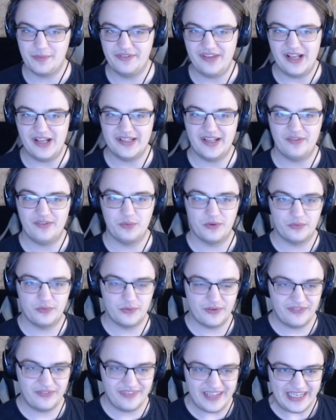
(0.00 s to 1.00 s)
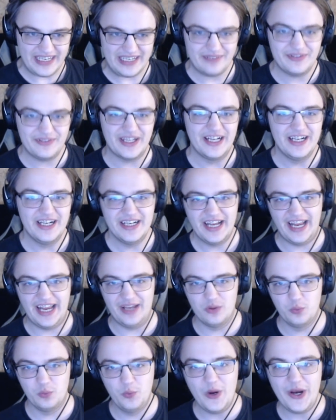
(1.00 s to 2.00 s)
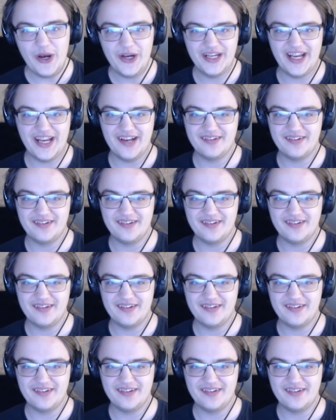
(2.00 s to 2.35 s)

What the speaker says: Outcast was received and where he